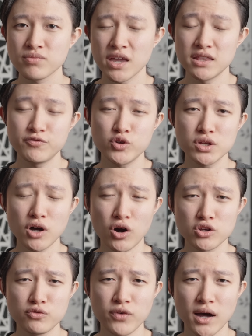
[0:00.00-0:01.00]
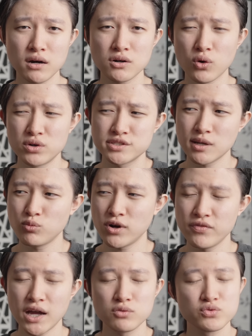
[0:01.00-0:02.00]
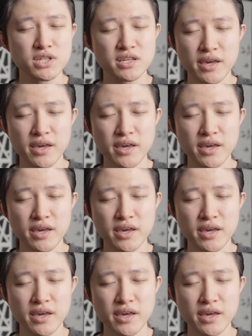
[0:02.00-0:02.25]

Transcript: And if you're an audiophile or someone that really